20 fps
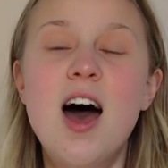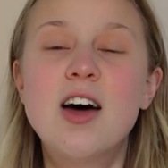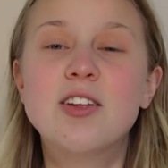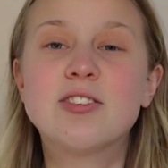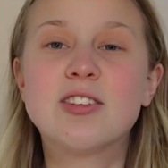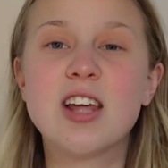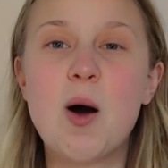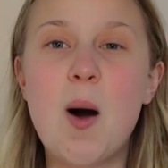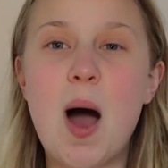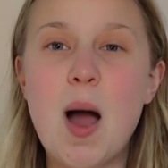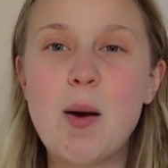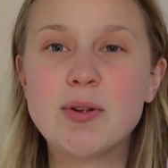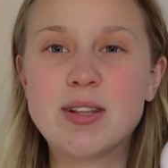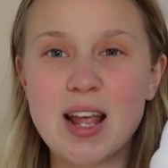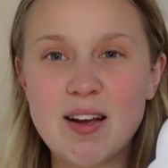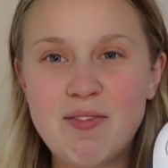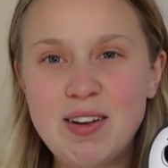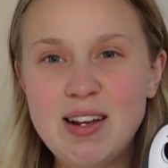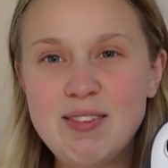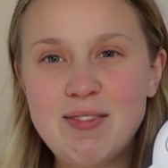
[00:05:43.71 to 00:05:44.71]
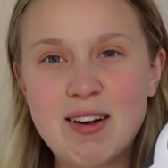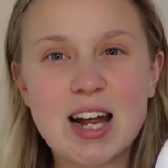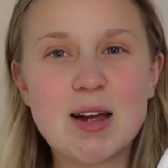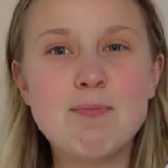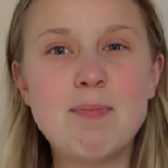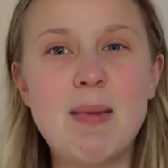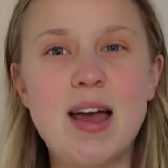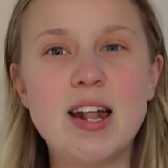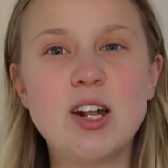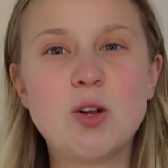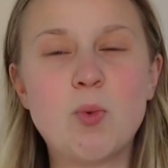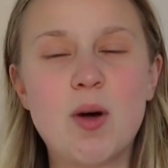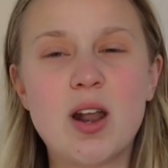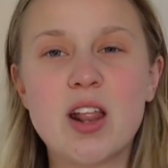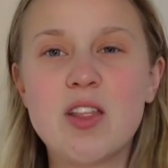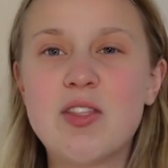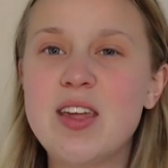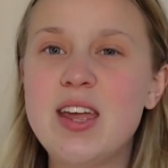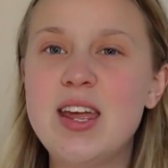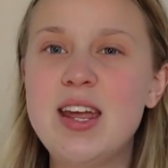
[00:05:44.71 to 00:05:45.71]
So I would definitely recommend one
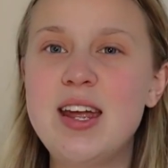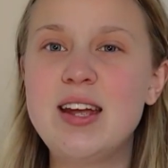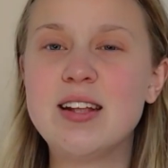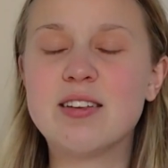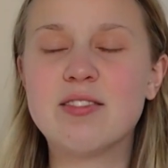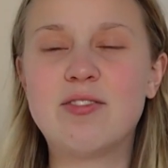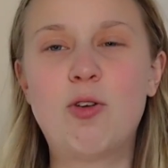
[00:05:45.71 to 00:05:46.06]
of these